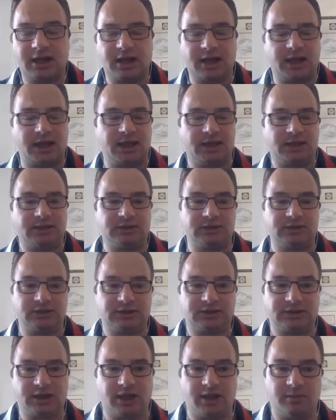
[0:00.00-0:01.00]

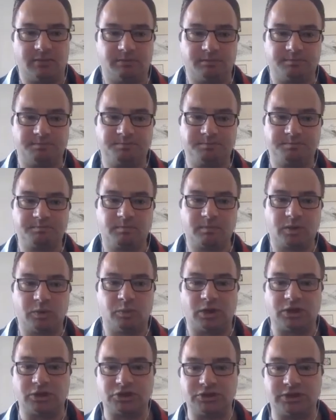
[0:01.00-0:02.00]
And
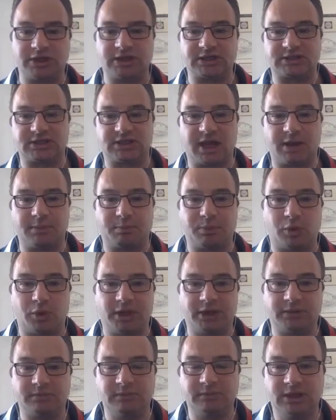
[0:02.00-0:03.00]
once you get to that
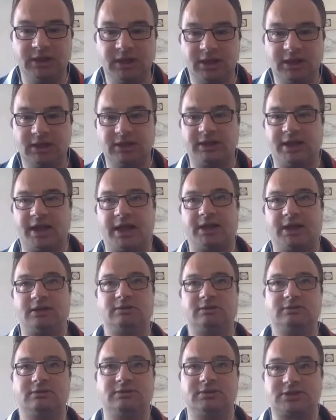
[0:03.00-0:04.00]
point,
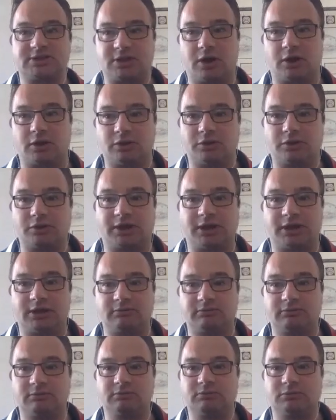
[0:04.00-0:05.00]
then start
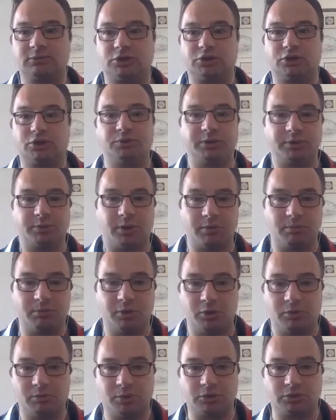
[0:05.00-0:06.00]
looking, do we want
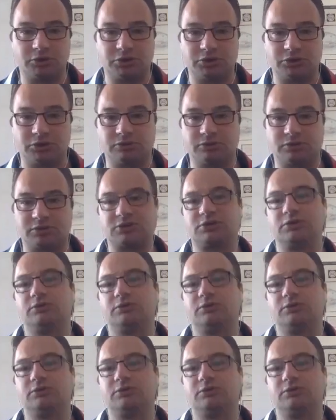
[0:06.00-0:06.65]
more modules?